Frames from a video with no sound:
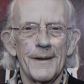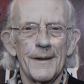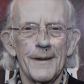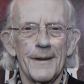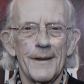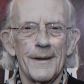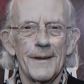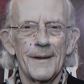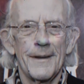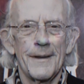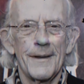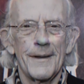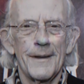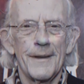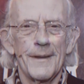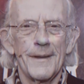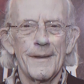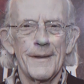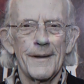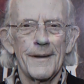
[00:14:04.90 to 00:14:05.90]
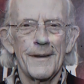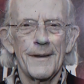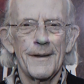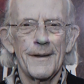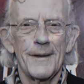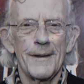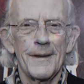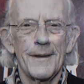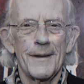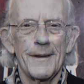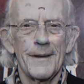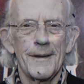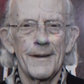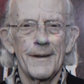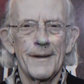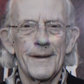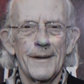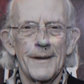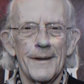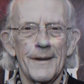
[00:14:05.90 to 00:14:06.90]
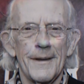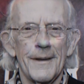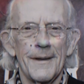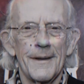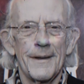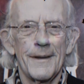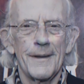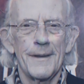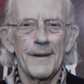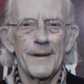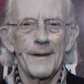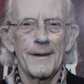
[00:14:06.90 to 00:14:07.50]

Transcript: Betty Boop; Rush Taylor as Minnie Mouse, the